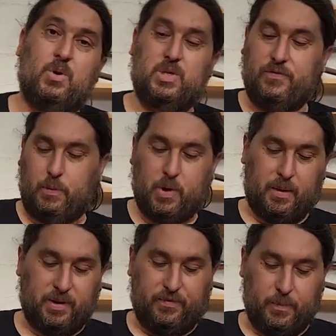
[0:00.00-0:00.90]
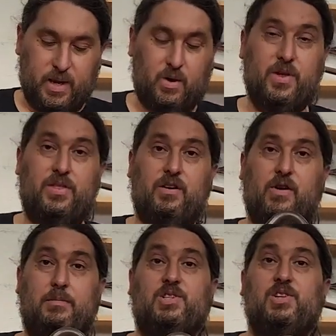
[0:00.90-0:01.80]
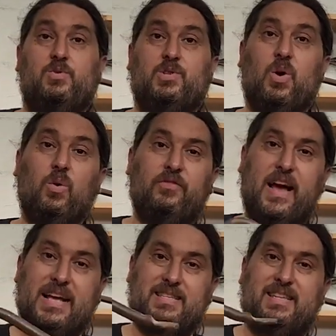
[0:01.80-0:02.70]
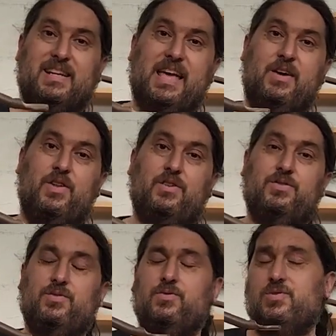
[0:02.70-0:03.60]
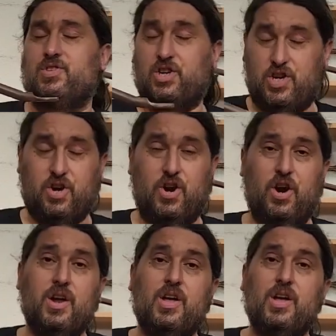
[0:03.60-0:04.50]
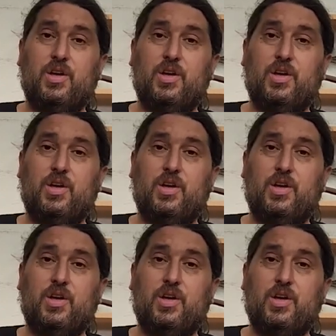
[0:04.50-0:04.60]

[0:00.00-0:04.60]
Most of you are probably familiar with our Gramercy Tools Hold Fast that allow you to secure